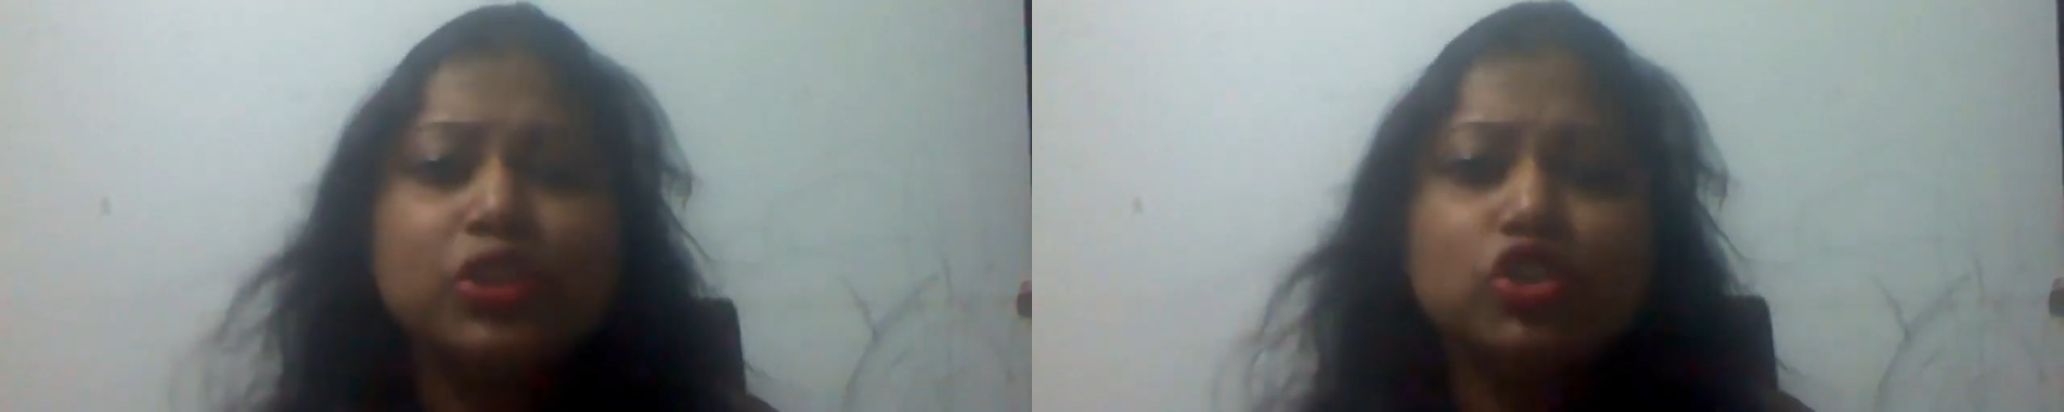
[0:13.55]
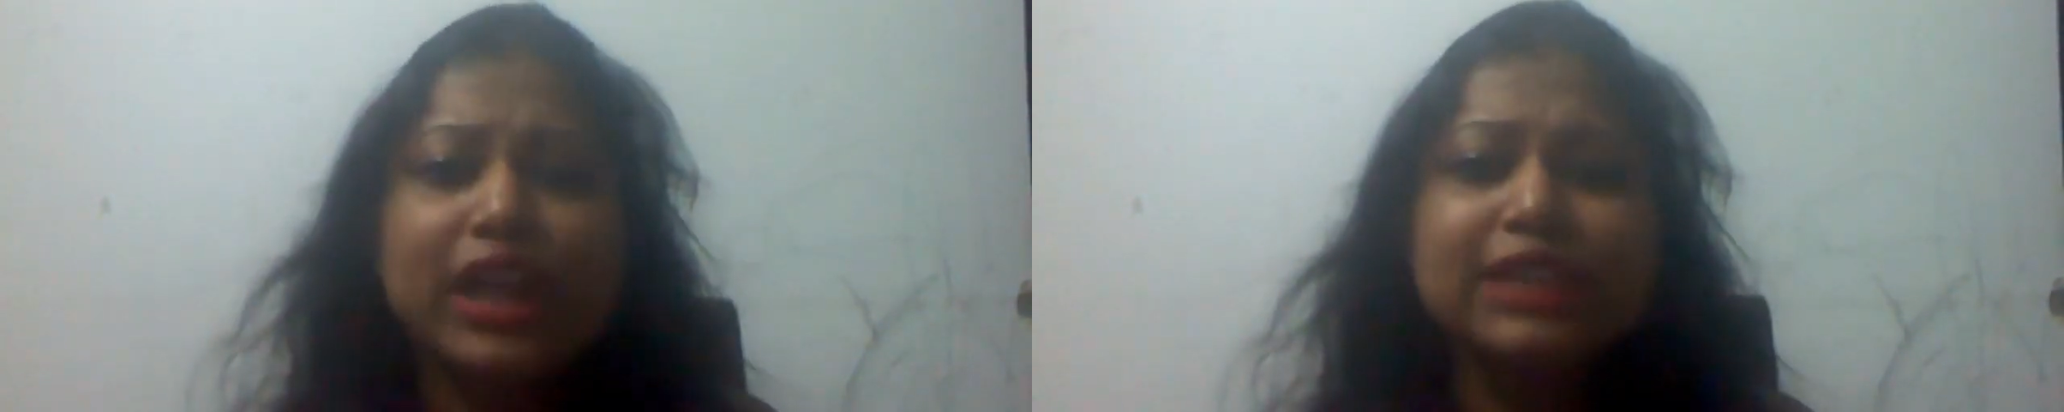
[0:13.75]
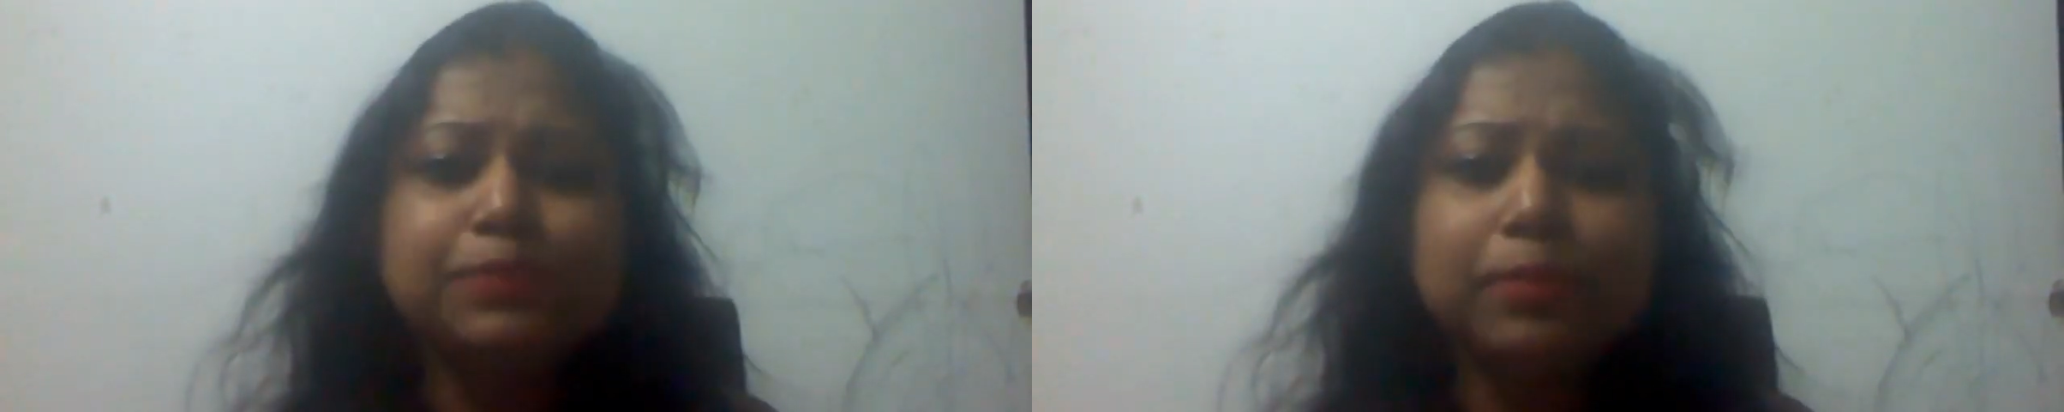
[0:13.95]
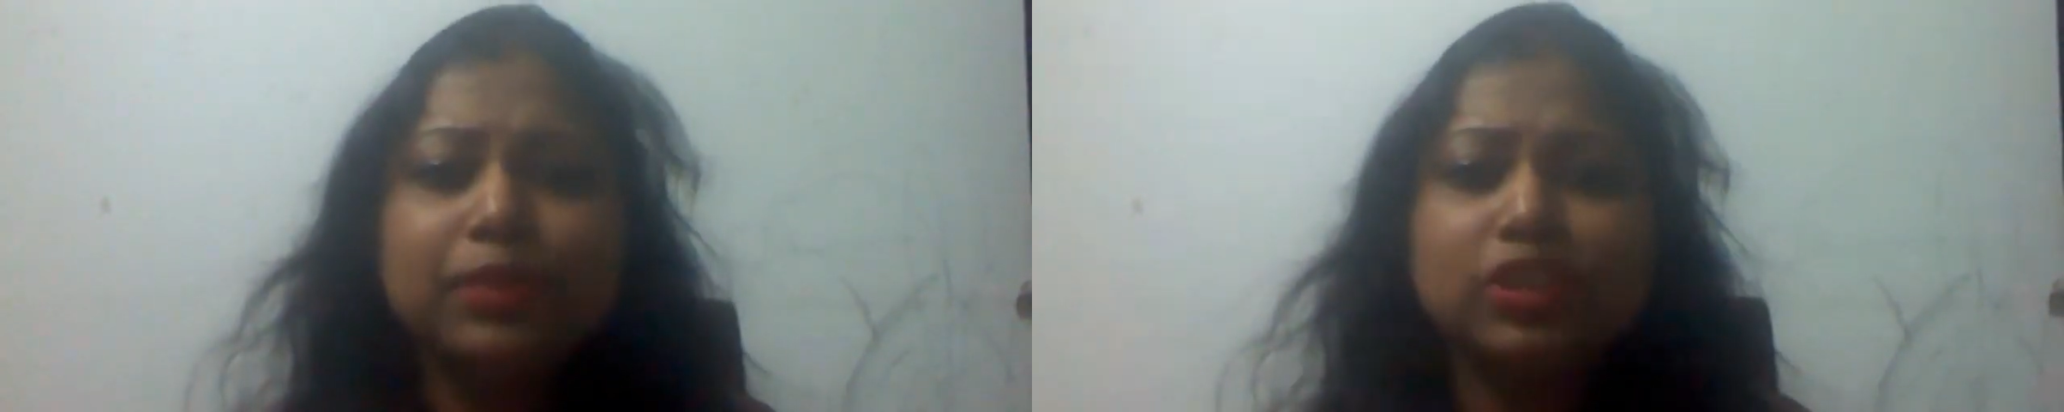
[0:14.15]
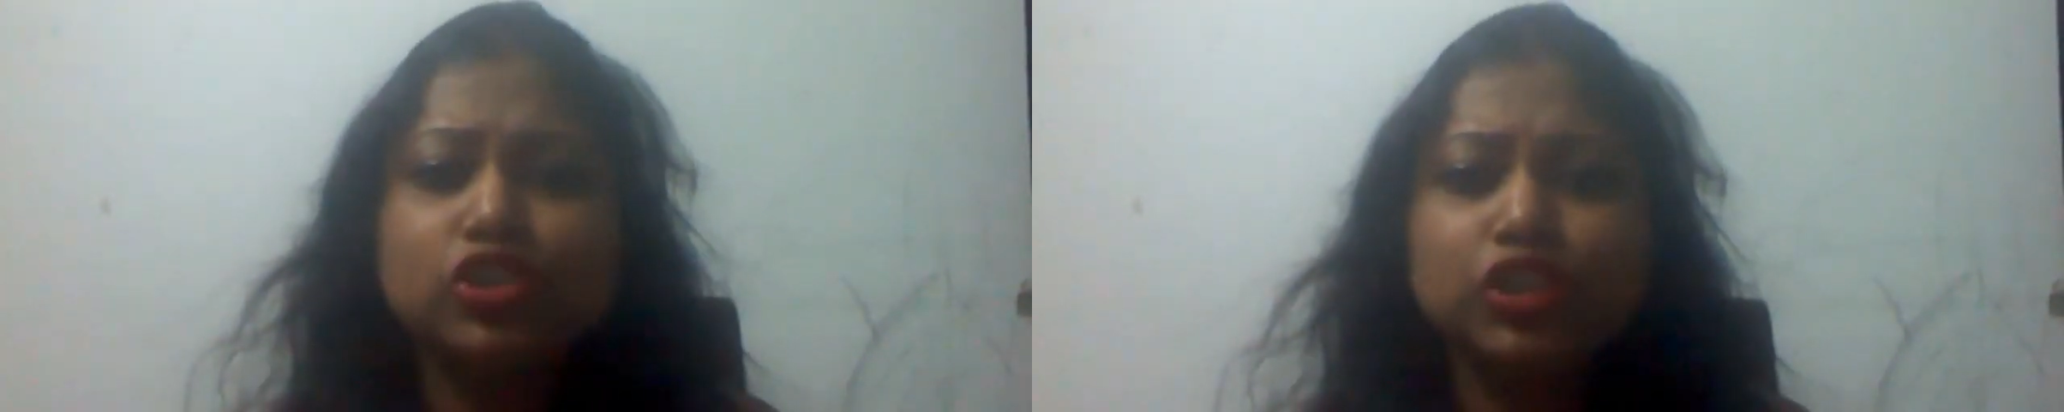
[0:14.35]
She has
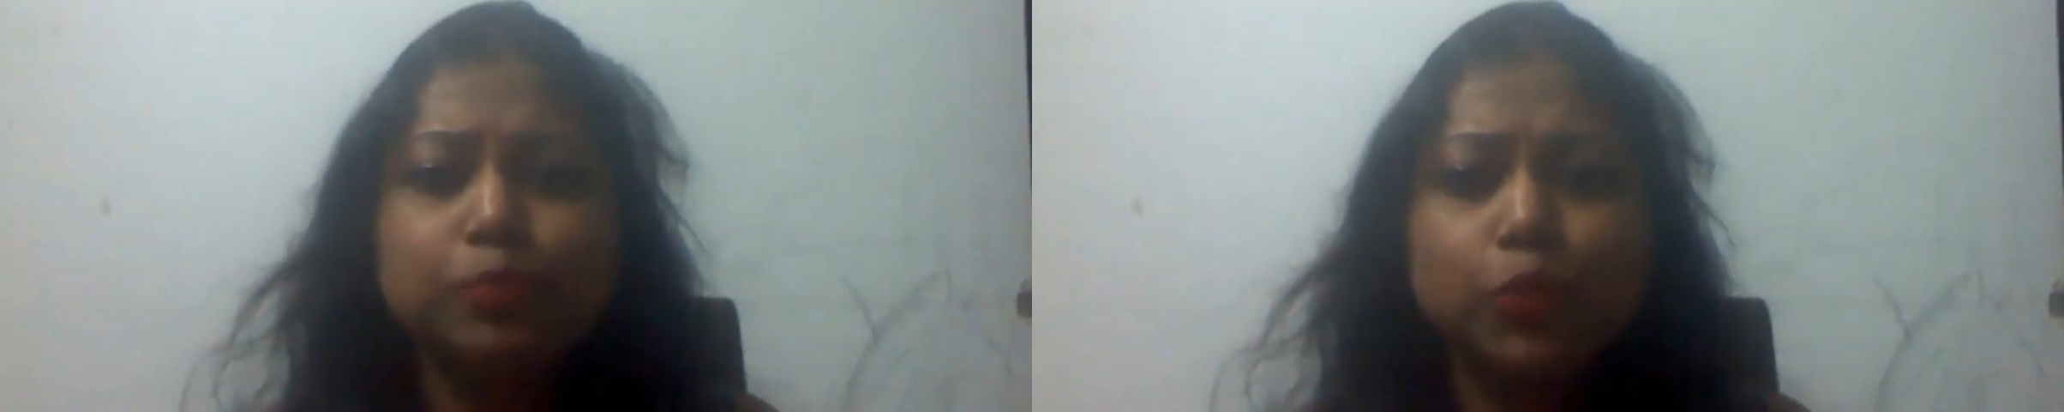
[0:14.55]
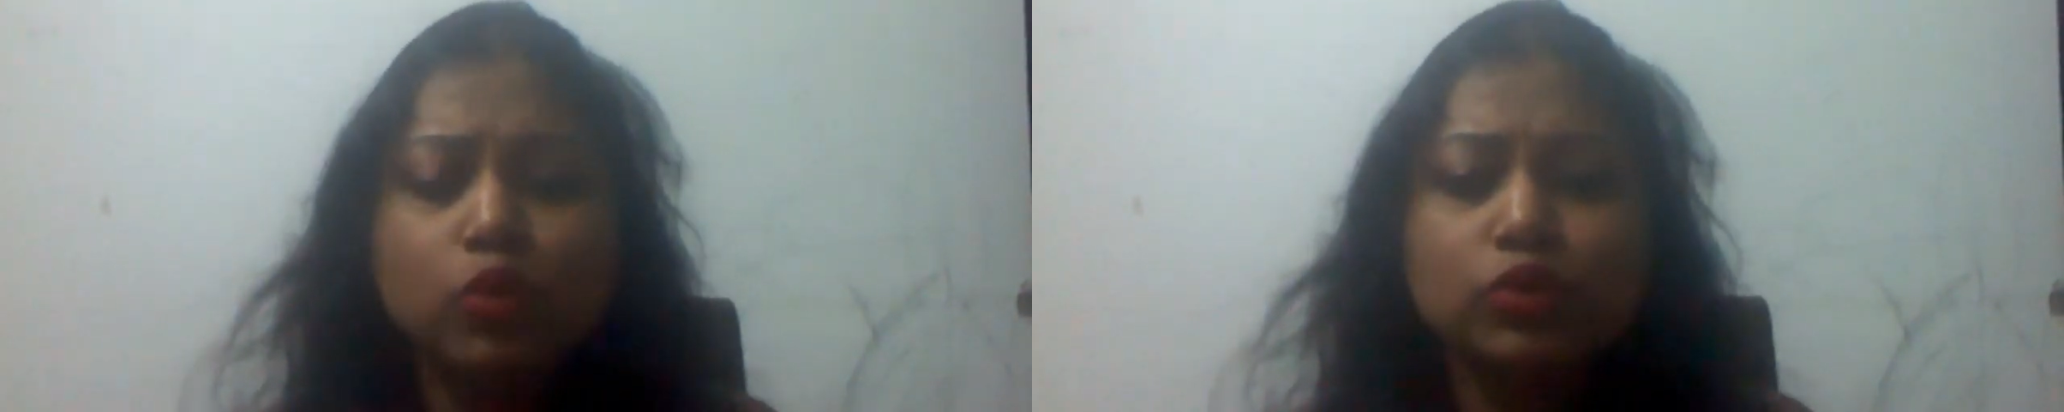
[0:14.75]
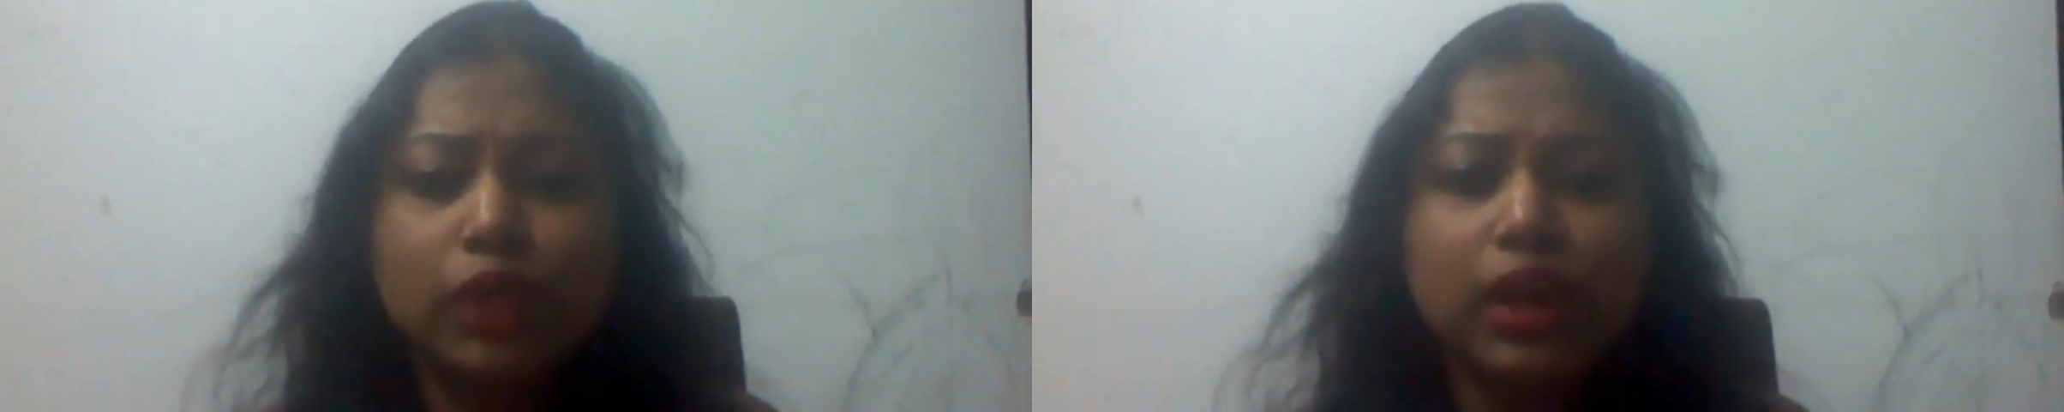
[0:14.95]
published in book.